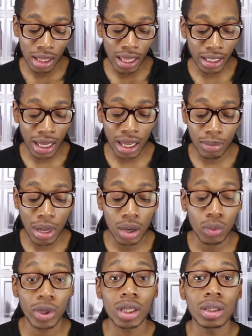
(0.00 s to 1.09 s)
they came
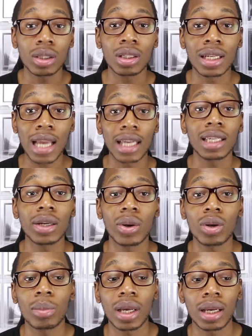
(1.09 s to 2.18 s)
out with the Nike Air
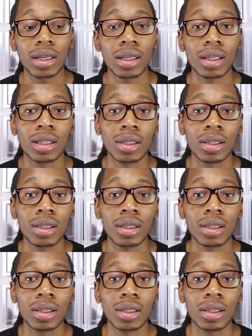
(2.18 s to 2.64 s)
on the back